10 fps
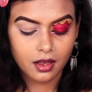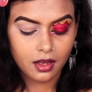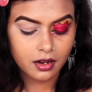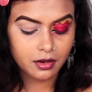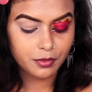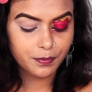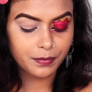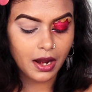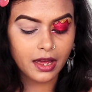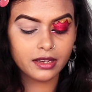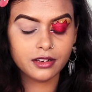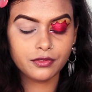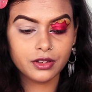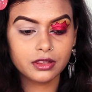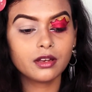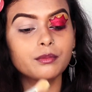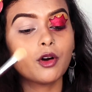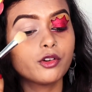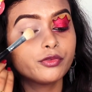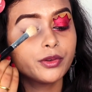and I'm applying it with the
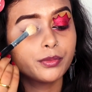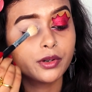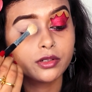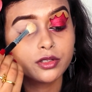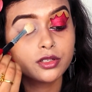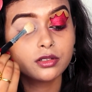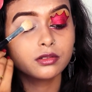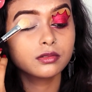Morphe brush.